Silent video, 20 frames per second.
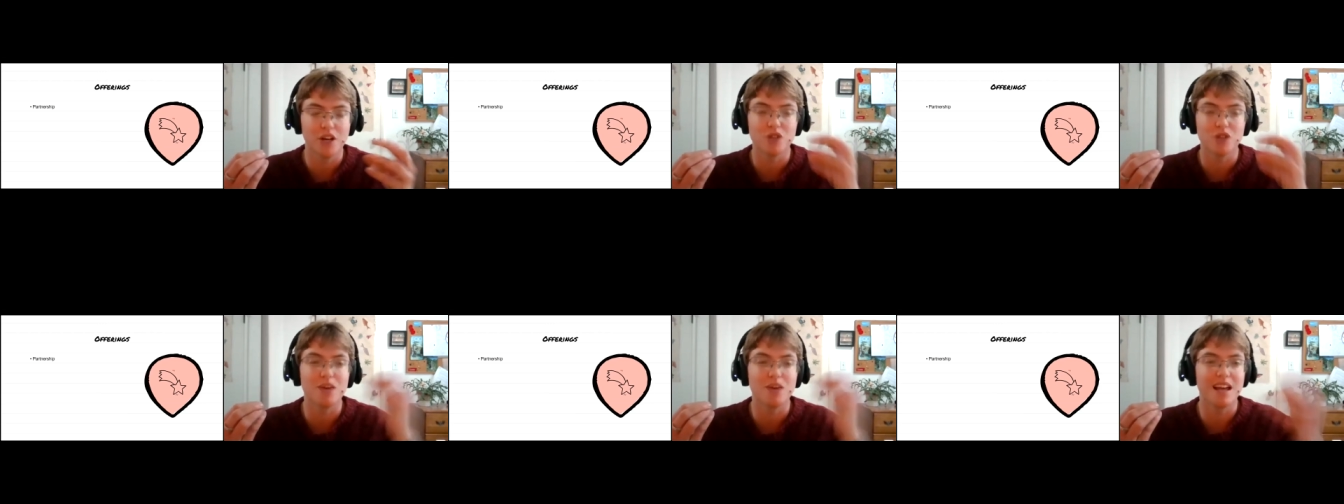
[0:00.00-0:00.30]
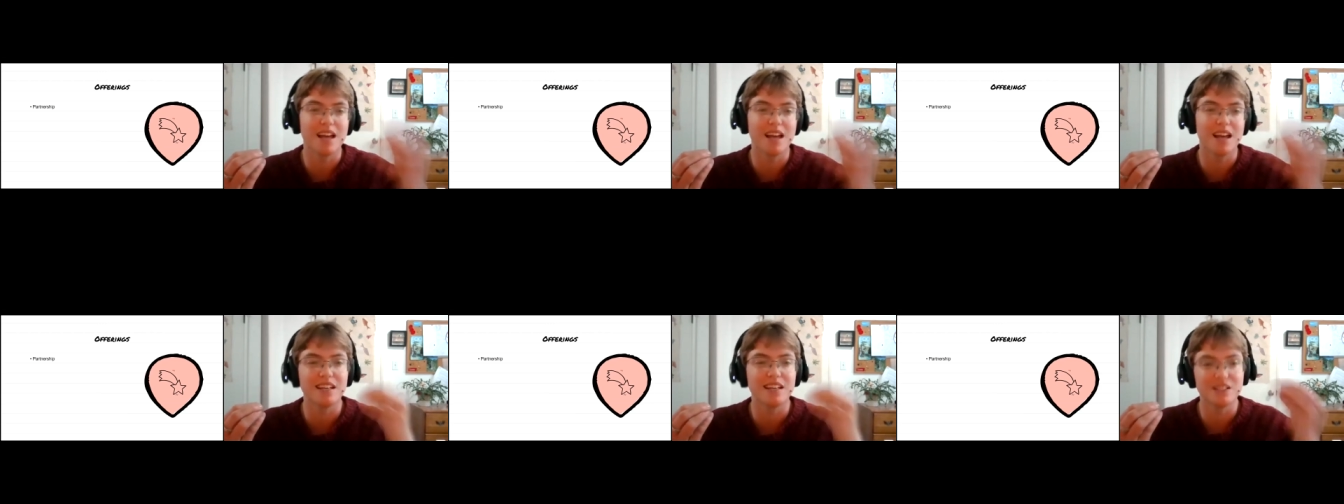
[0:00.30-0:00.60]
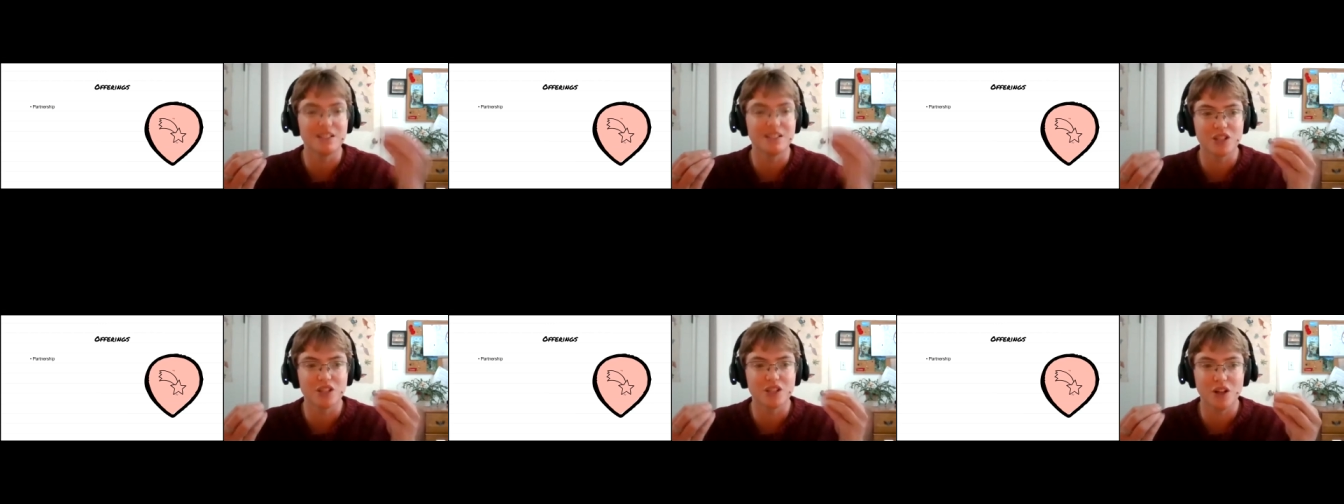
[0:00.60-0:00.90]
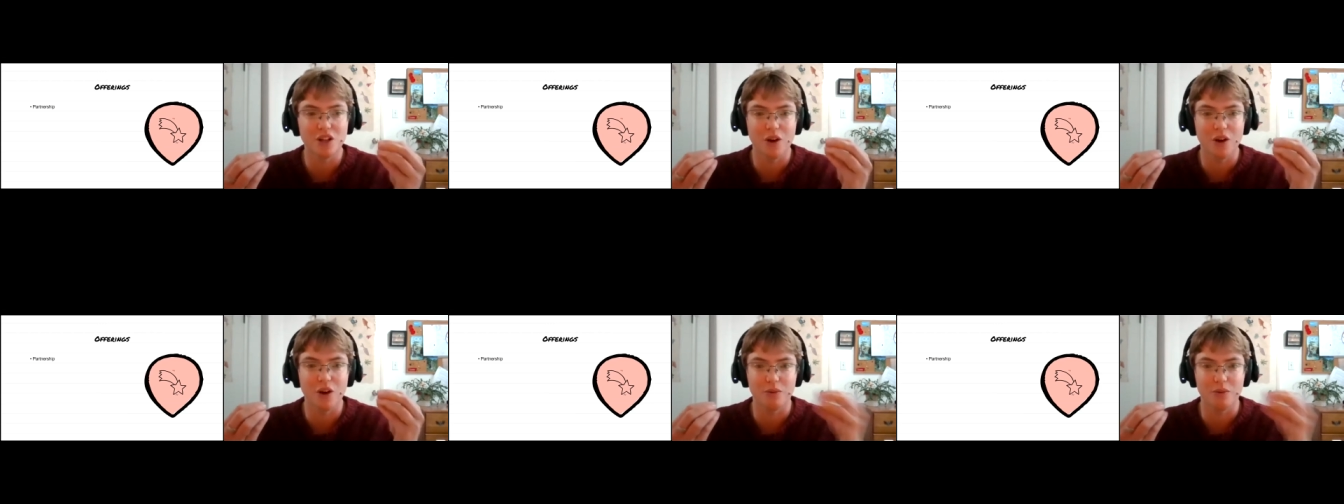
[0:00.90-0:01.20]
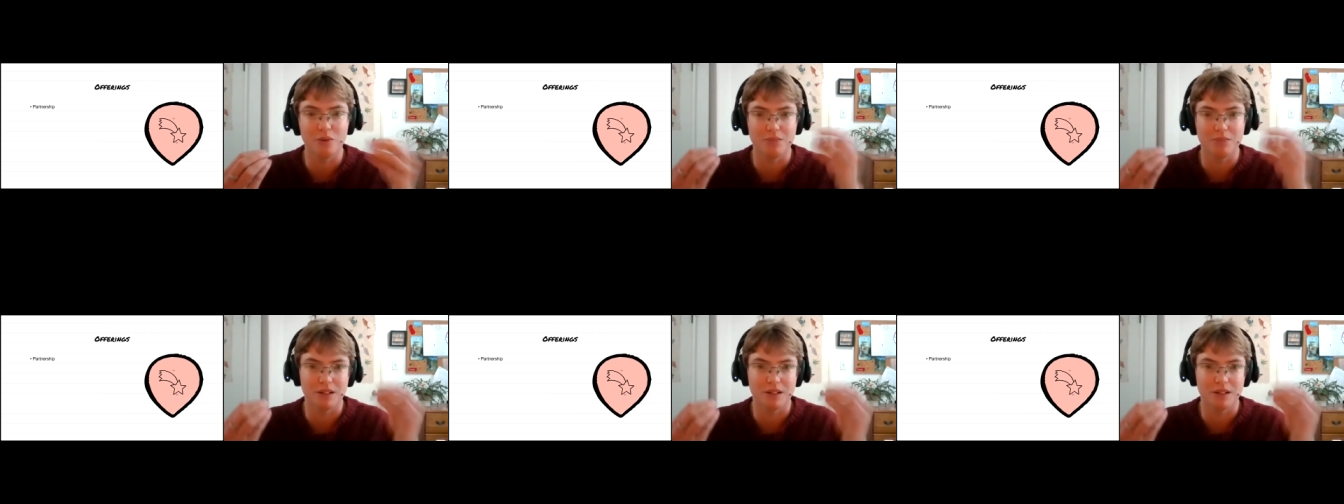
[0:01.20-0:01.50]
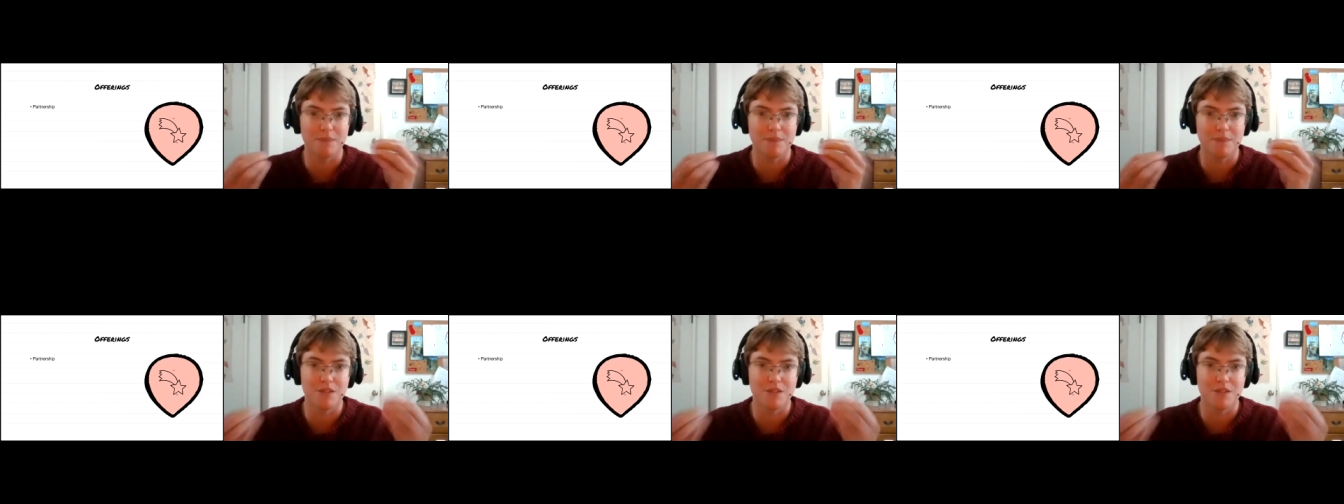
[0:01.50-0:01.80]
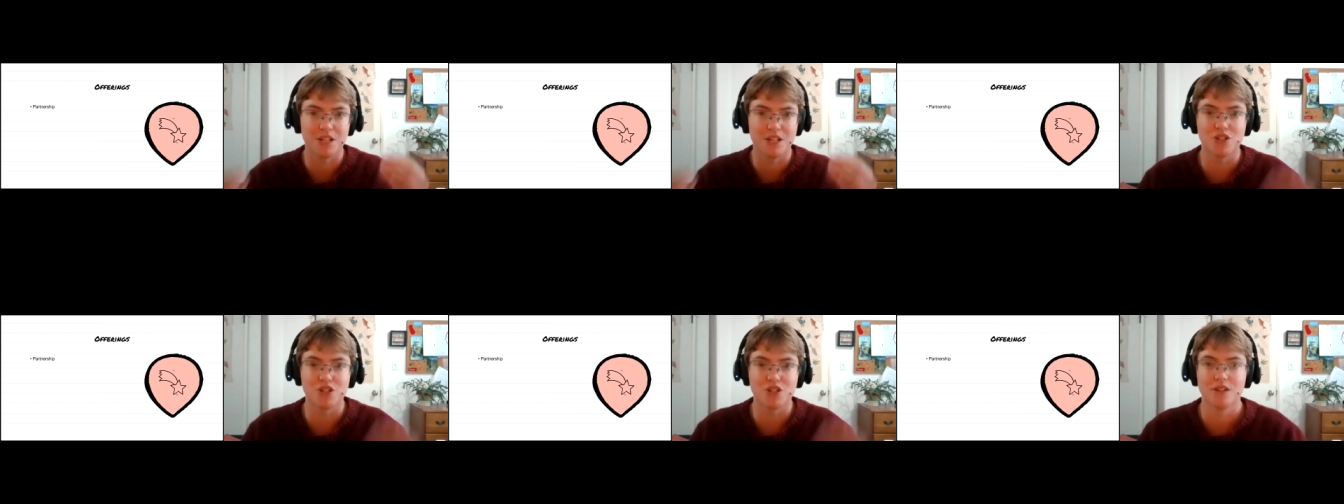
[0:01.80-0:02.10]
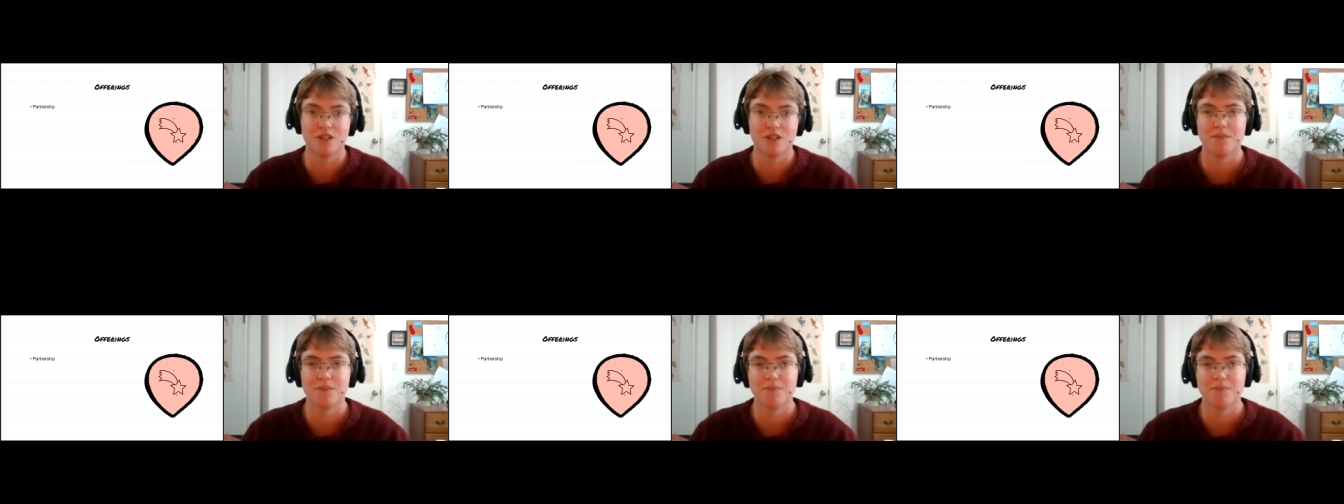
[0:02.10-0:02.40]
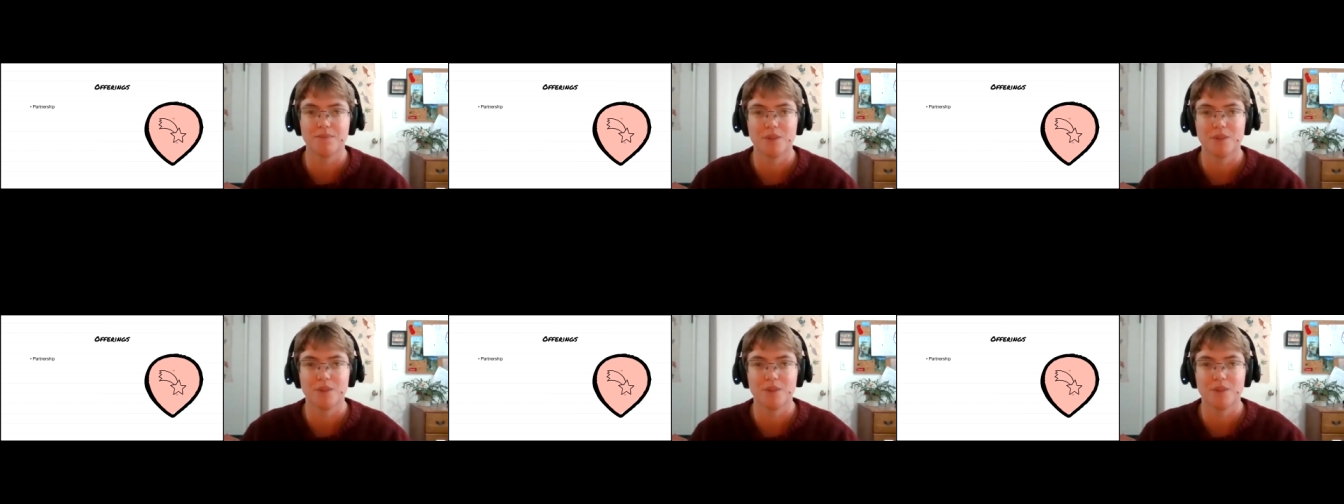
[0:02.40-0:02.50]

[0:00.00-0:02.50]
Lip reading: You can't get slow and build up the tension.